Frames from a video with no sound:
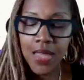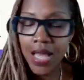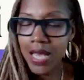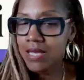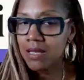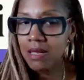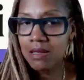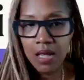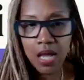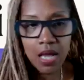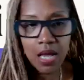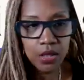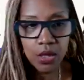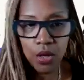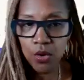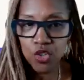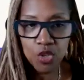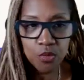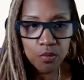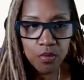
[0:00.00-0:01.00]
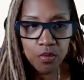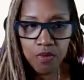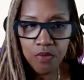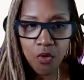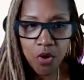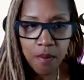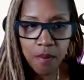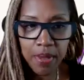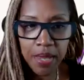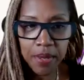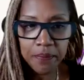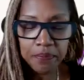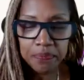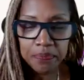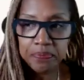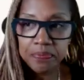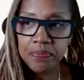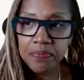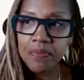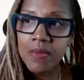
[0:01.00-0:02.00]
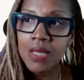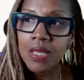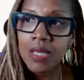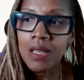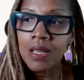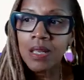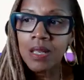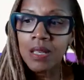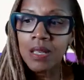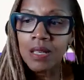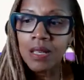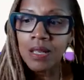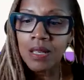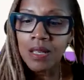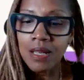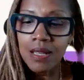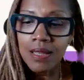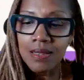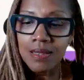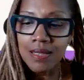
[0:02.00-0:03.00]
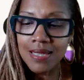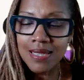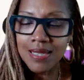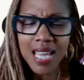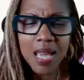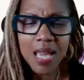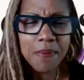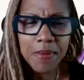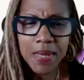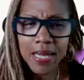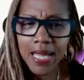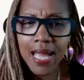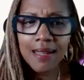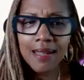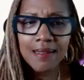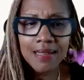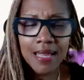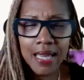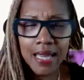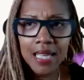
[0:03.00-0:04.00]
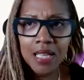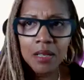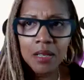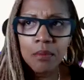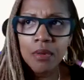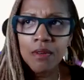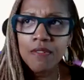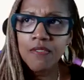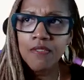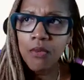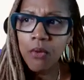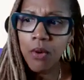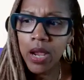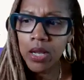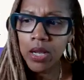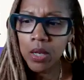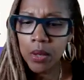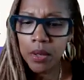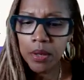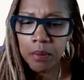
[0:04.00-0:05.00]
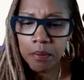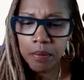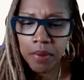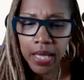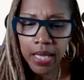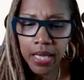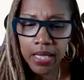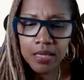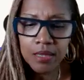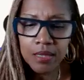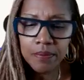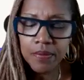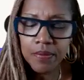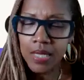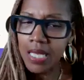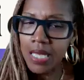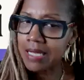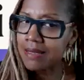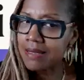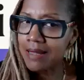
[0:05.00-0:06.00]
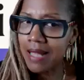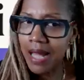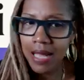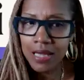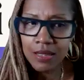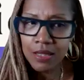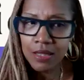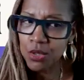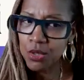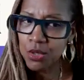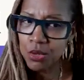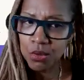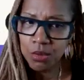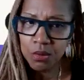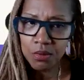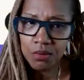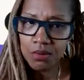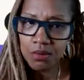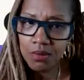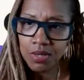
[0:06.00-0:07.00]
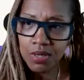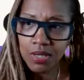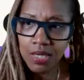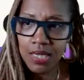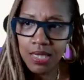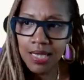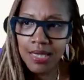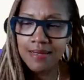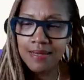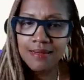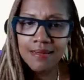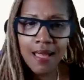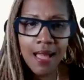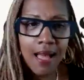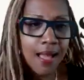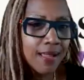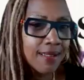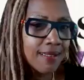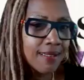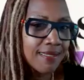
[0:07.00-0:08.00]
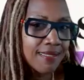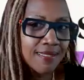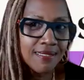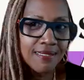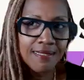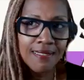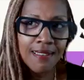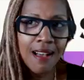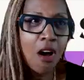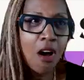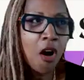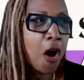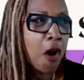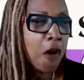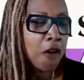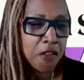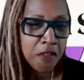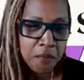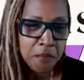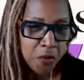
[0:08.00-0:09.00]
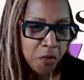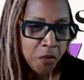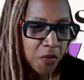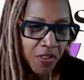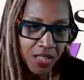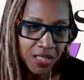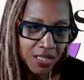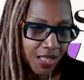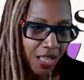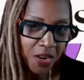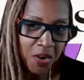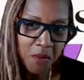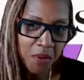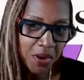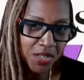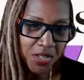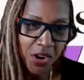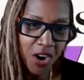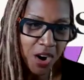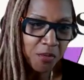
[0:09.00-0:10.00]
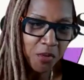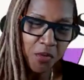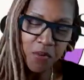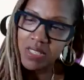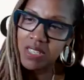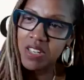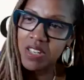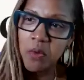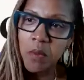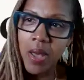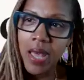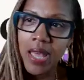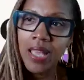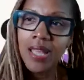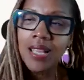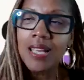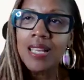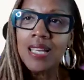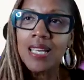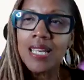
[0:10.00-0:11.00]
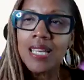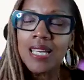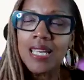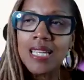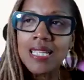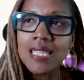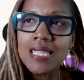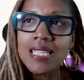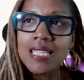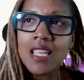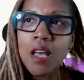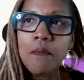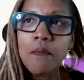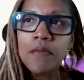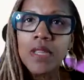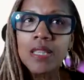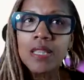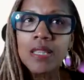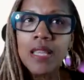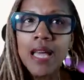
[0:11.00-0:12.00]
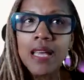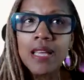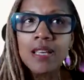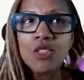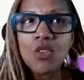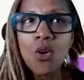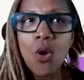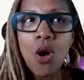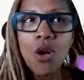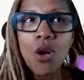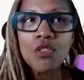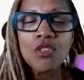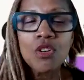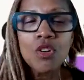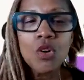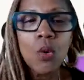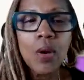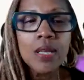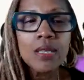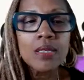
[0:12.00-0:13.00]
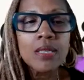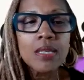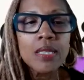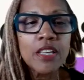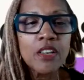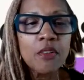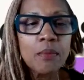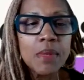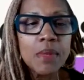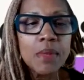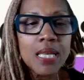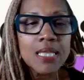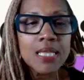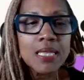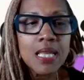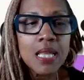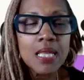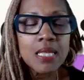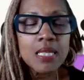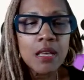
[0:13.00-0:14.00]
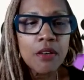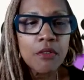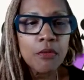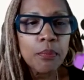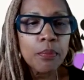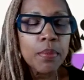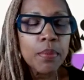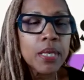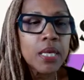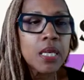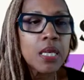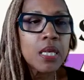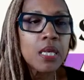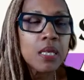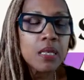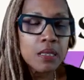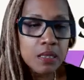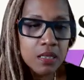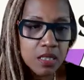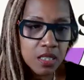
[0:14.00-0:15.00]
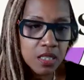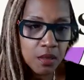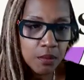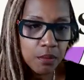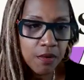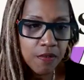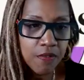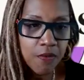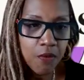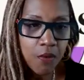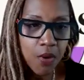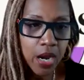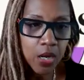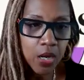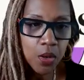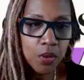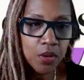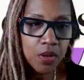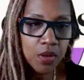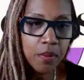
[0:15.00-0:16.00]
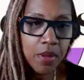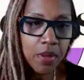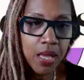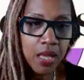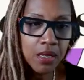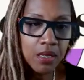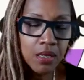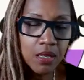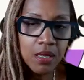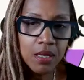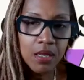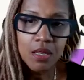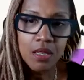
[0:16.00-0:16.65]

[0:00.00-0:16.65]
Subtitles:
That's a non negotiable for me. The same thing at night. Before I go to bed, it's not the news. It's not a horror movie because I don't watch horror movies anyway. It's something that is also going to give me a sense of peace before I go to bed.